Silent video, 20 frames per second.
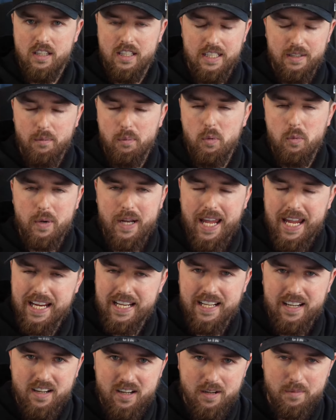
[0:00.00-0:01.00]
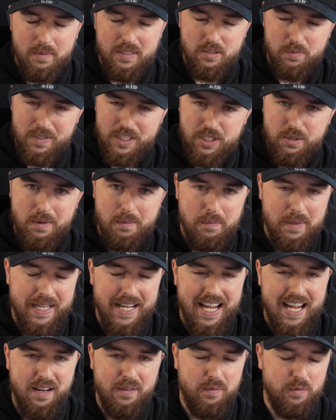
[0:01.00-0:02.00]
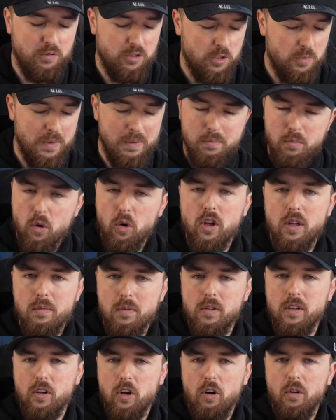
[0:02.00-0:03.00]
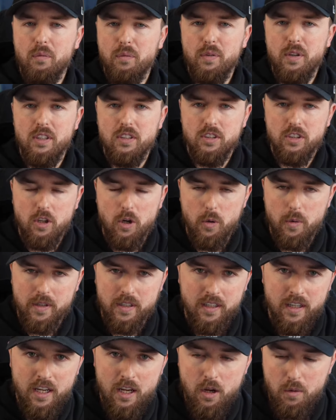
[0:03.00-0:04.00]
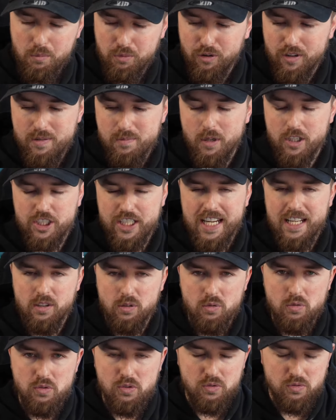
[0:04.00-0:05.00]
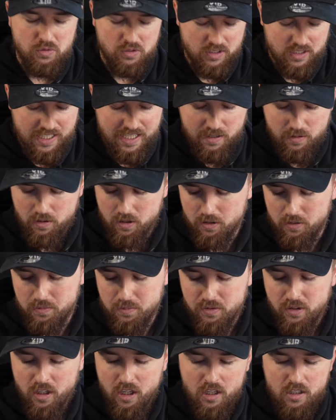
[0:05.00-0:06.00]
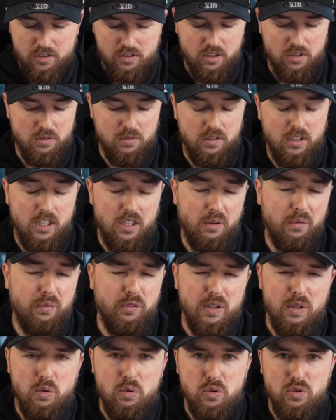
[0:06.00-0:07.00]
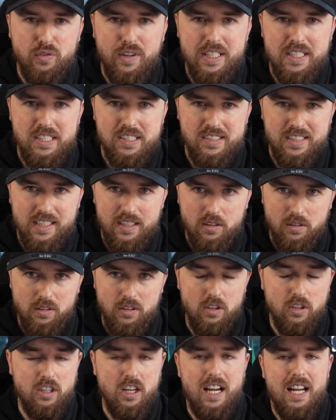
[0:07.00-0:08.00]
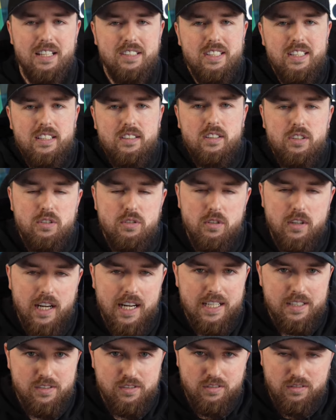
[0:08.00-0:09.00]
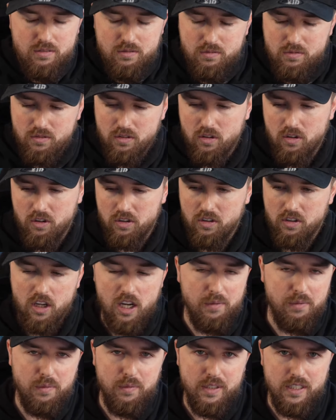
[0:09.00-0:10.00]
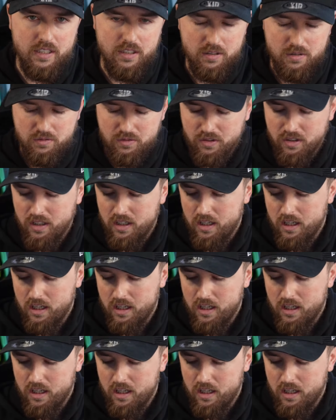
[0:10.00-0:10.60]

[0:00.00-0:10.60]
Liverpool would have ate that up, especially when being at Anfield. You'd be more than confident to go and pretty much end all sorts of title hopes. So the three horse race is still on. Look, I said to you guys on other videos,